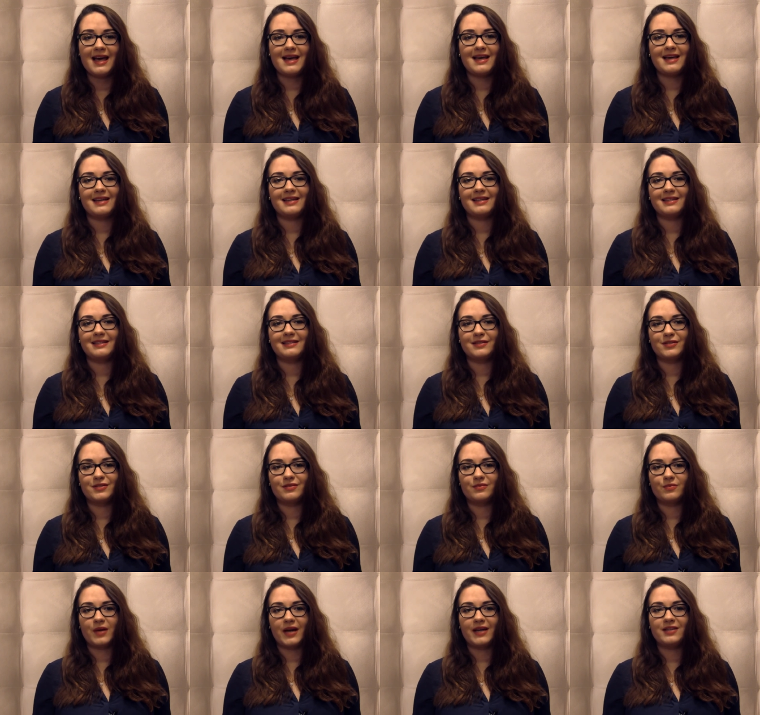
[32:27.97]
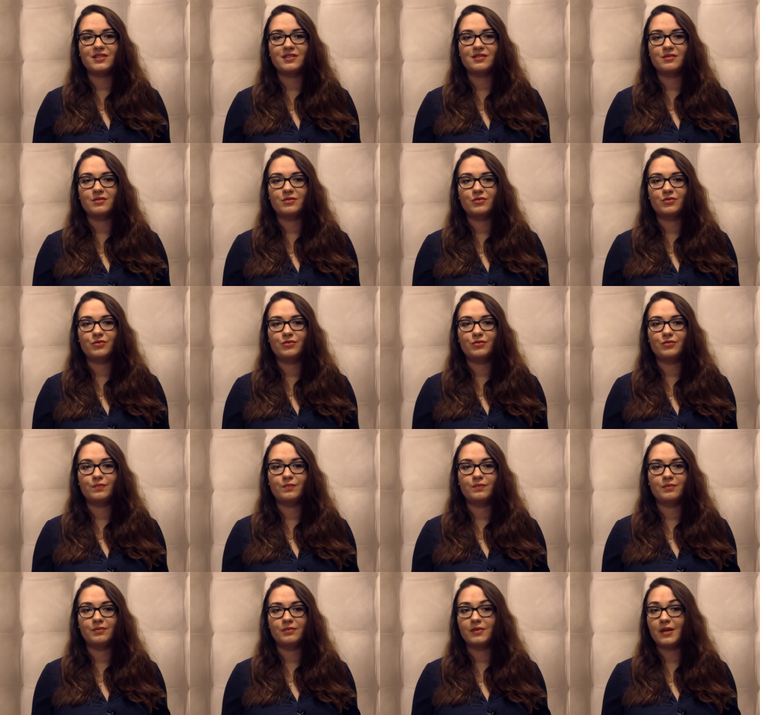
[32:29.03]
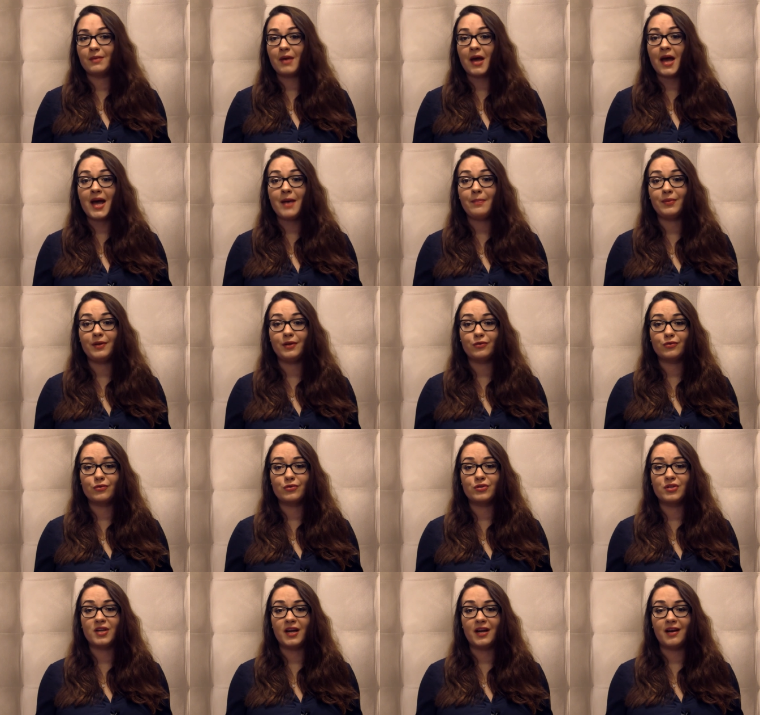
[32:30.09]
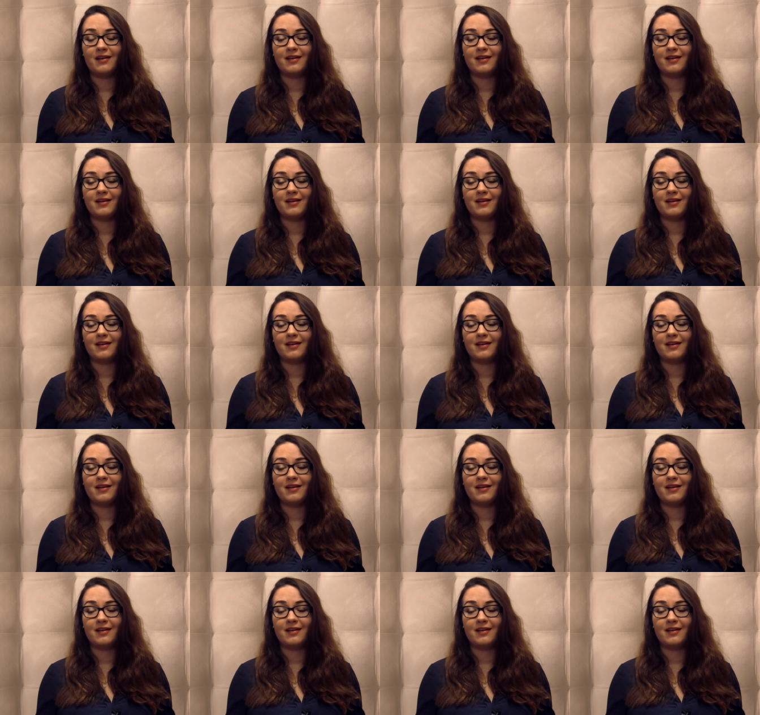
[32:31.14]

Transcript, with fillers: and i just am happy to share